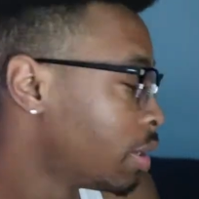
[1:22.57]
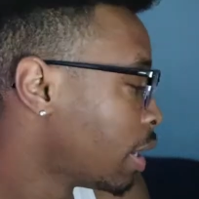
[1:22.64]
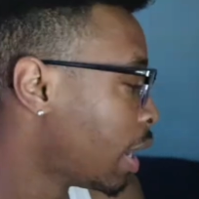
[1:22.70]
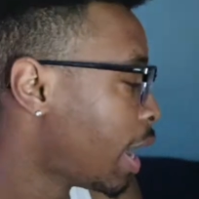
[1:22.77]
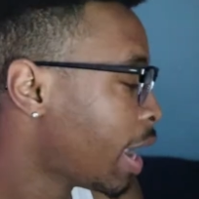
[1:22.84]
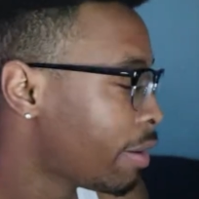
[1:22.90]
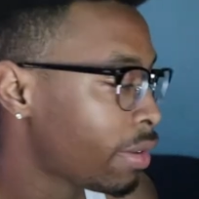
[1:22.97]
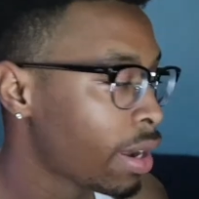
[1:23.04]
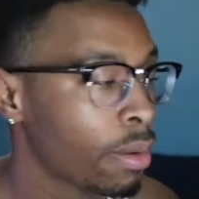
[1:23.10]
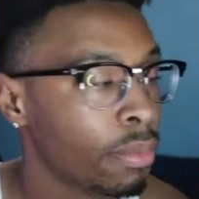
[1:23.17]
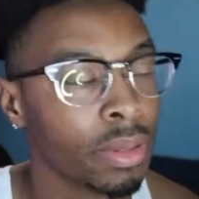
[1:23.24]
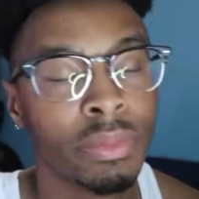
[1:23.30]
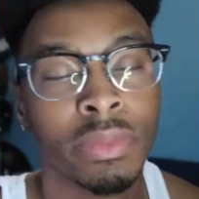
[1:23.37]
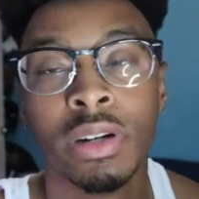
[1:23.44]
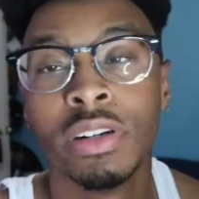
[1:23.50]
I have not
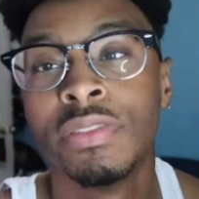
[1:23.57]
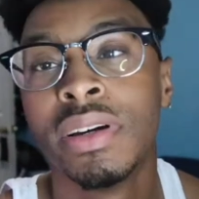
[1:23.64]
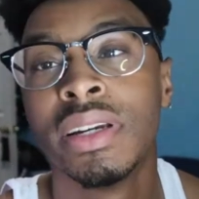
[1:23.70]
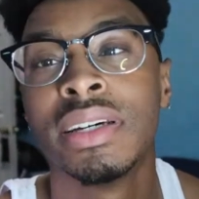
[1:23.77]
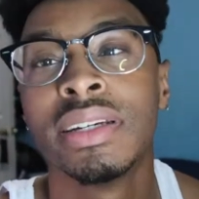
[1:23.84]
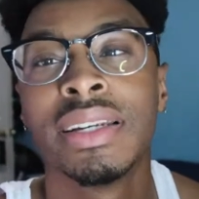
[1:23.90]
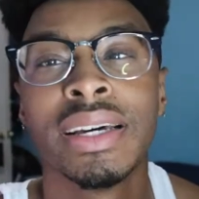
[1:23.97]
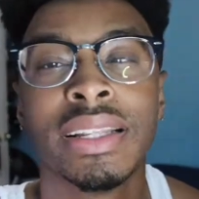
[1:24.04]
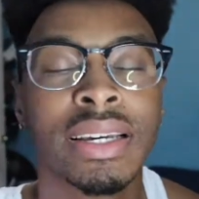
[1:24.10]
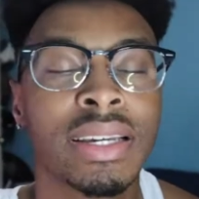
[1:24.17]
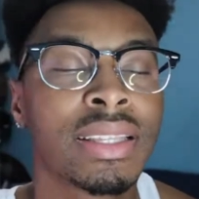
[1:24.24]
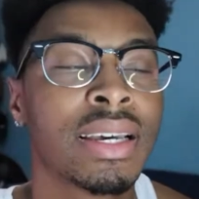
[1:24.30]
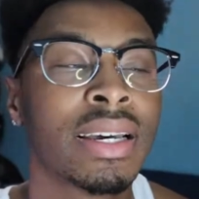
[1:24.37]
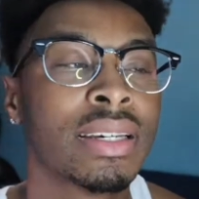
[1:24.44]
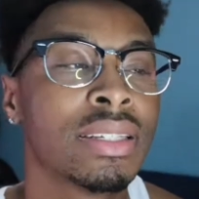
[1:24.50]
been motivated and that
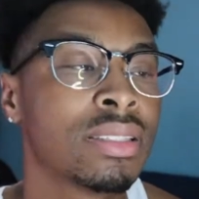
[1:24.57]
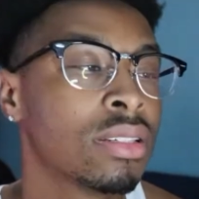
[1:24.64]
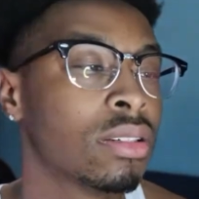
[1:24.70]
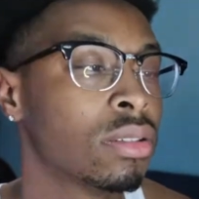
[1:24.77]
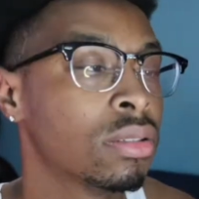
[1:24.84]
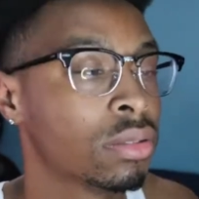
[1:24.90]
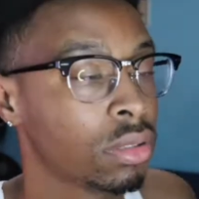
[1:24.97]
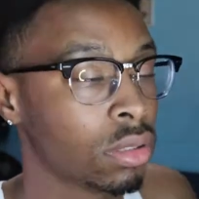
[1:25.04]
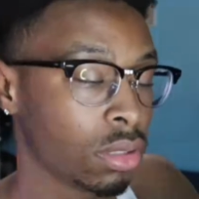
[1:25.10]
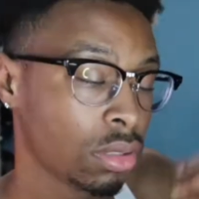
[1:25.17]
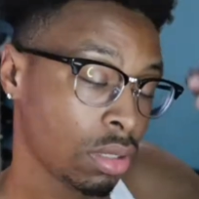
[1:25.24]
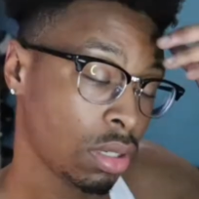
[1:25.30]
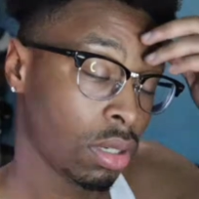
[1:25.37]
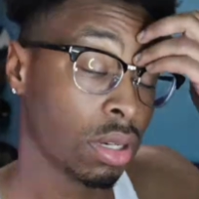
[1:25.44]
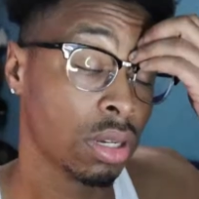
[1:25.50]
like that. So,
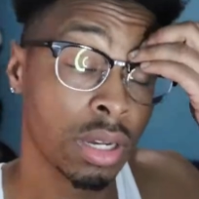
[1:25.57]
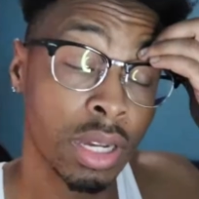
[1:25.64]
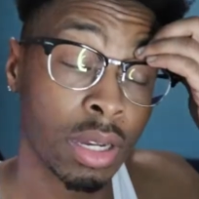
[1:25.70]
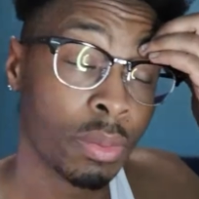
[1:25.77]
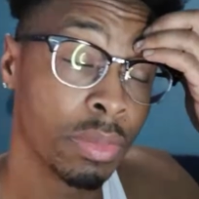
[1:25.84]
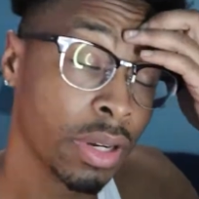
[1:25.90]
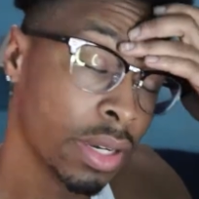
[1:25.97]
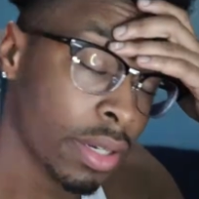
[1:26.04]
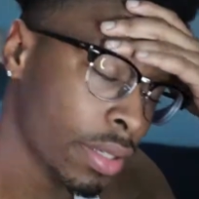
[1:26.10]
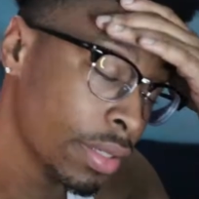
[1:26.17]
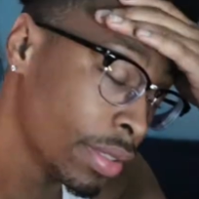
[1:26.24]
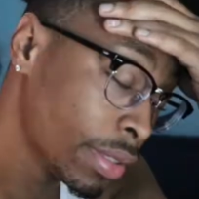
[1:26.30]
hey, bro.